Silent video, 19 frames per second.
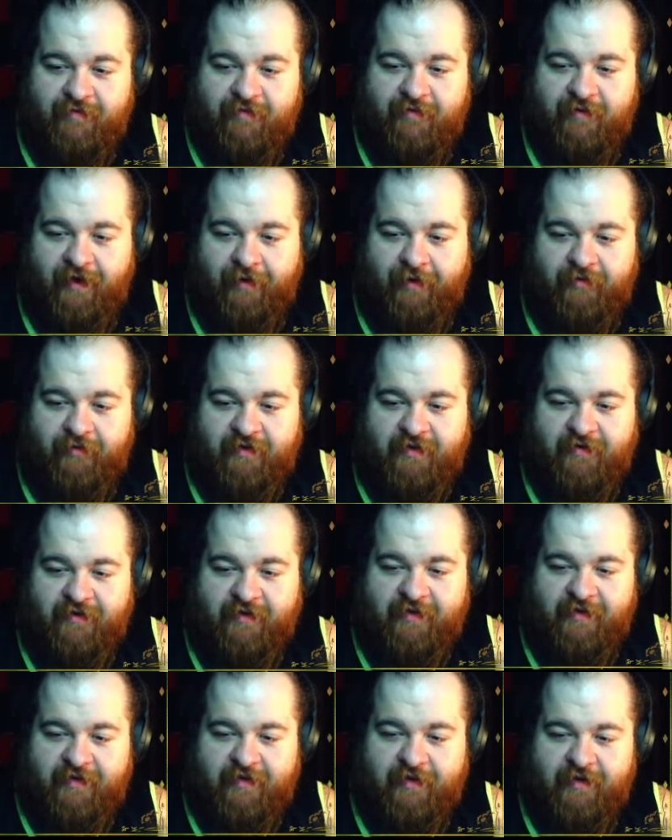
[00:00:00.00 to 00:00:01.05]
I'm gonna go
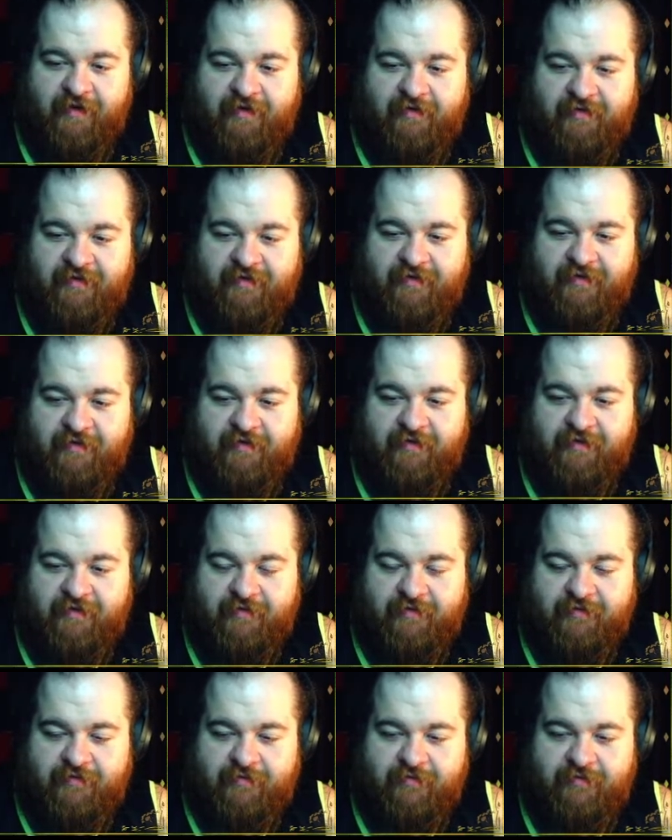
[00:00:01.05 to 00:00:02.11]
ahead and do
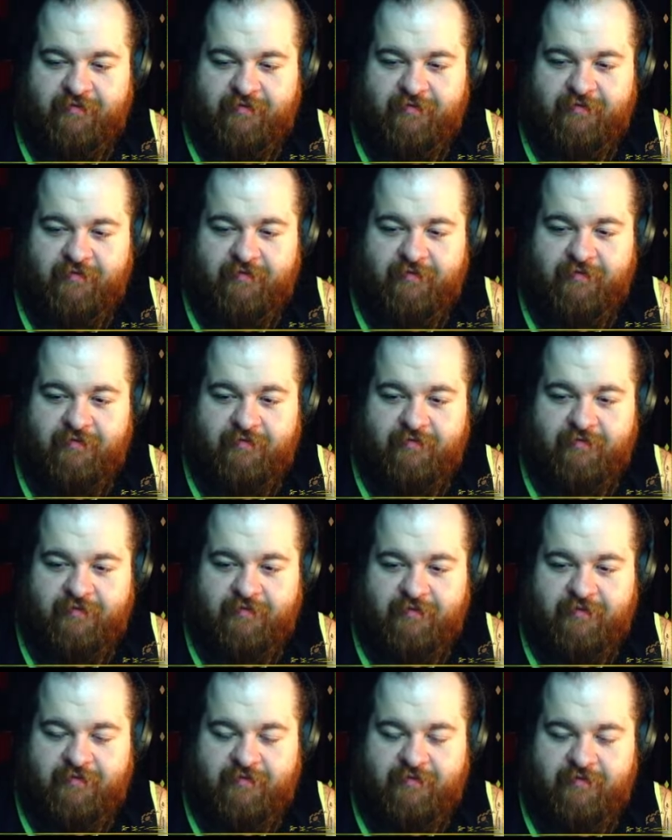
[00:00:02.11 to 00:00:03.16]

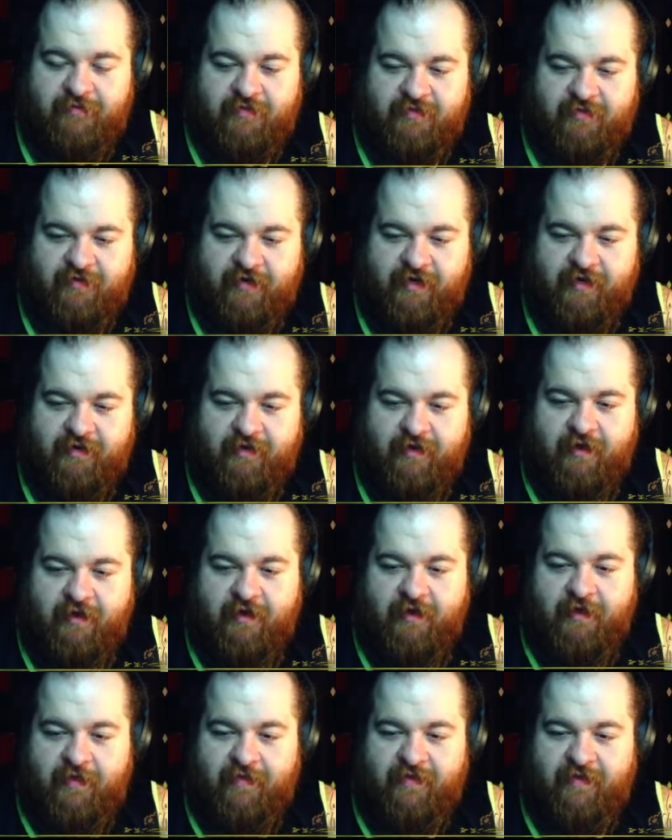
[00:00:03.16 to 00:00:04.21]
this right.
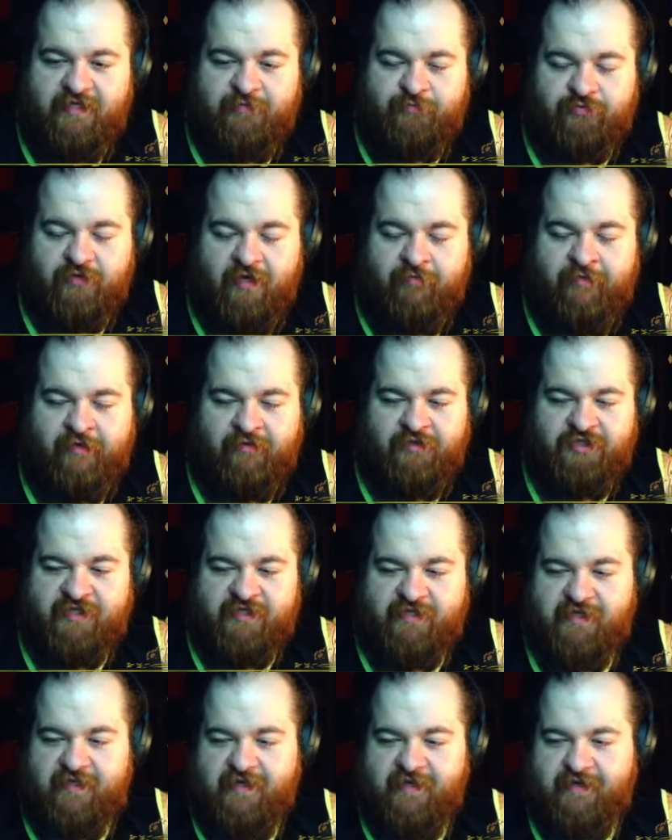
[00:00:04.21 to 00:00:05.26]
This is primarily just
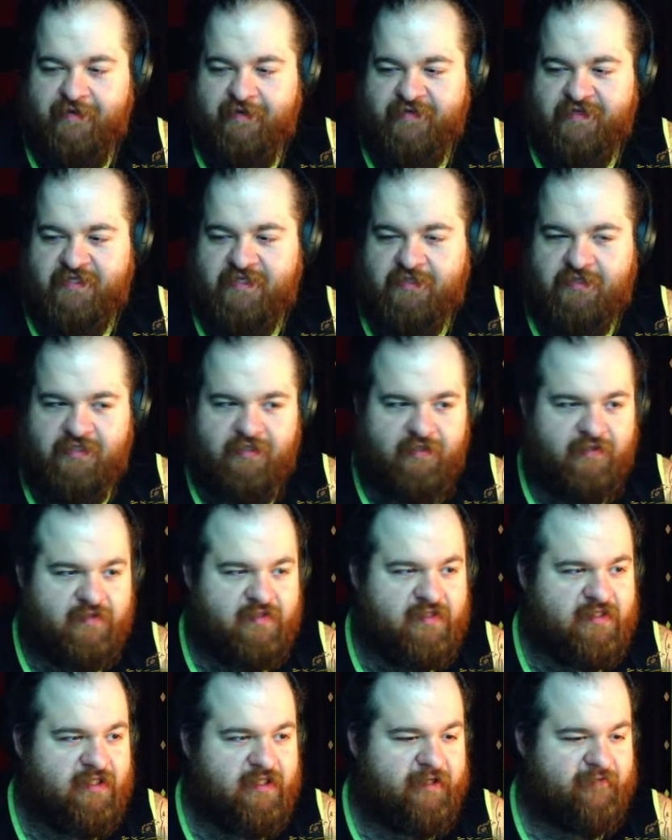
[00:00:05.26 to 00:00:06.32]
the
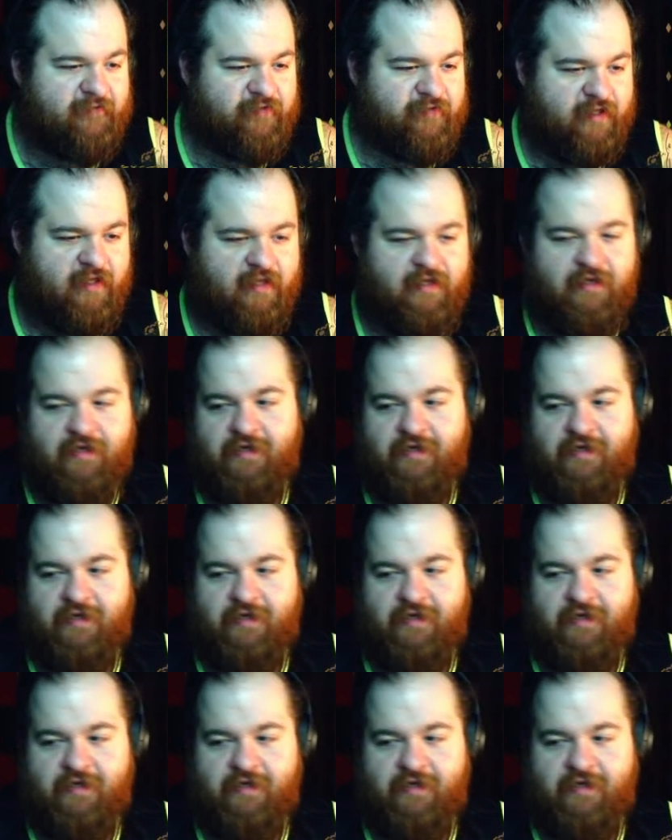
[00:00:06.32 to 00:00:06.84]
stilts of the